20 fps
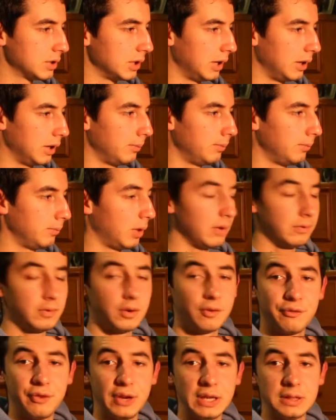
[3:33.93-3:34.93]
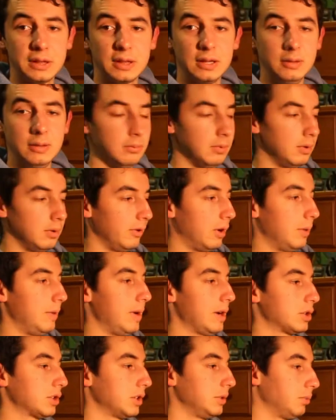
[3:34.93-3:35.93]
I've got faith in him. I'm
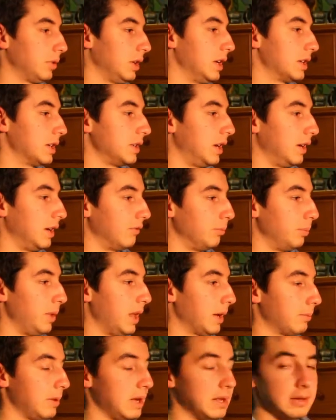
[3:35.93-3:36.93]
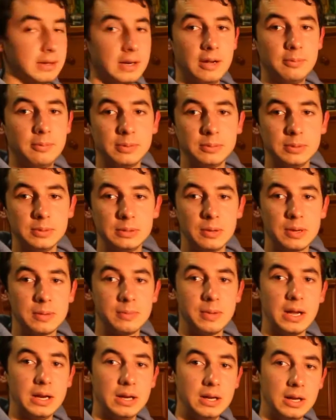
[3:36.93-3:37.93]
actually pretty excited for Black Panther now. Probably one of
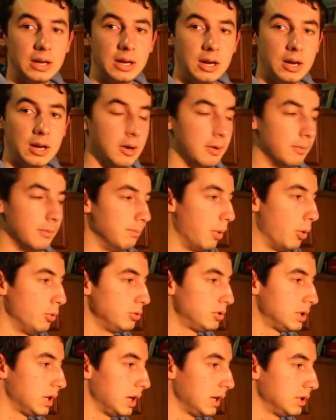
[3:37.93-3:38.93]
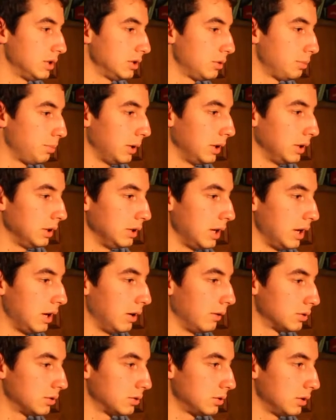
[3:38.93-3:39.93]
my most anticipated
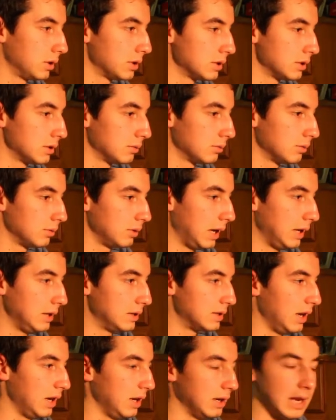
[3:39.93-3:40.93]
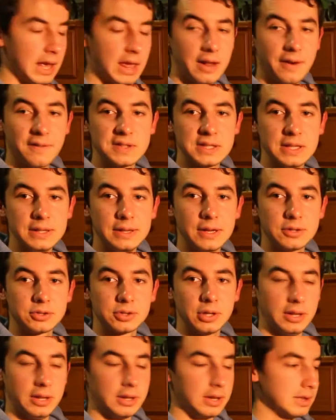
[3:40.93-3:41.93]
now, 2018, now that I've seen that
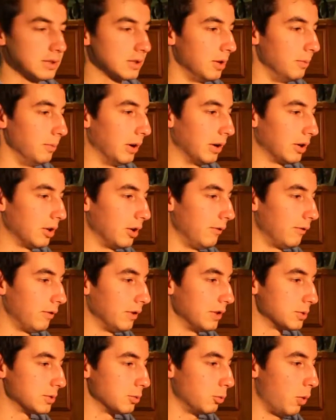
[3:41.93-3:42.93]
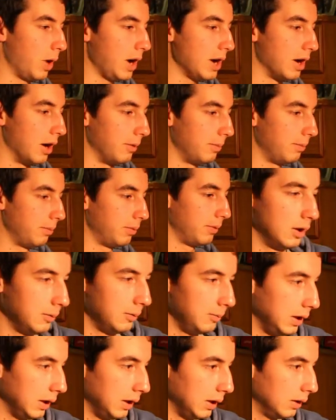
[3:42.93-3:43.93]
trailer. It's got my confidence way up. I
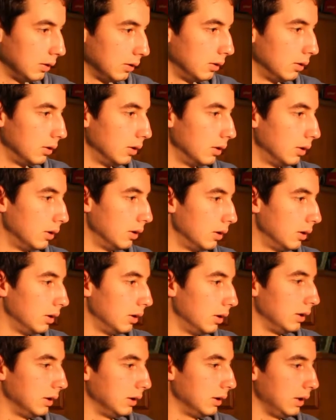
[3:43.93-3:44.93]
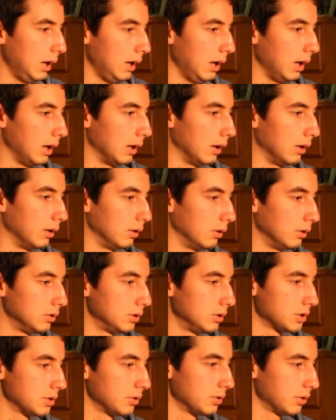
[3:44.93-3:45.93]
mean, yeah,
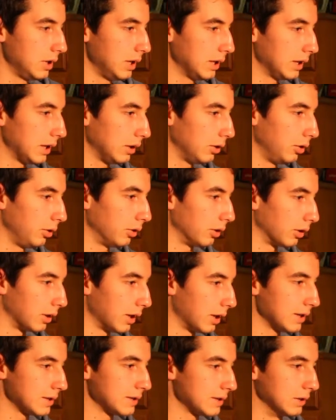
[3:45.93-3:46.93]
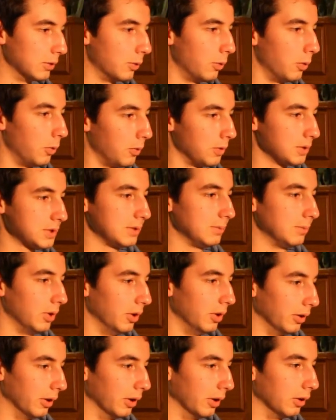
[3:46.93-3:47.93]
just looking at that logo, that is an awesome
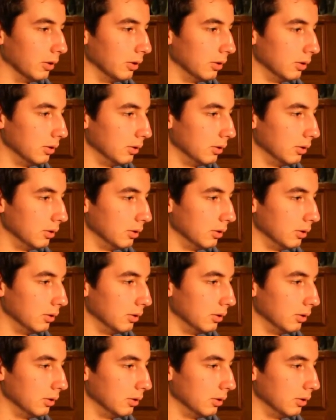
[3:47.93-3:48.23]
logo.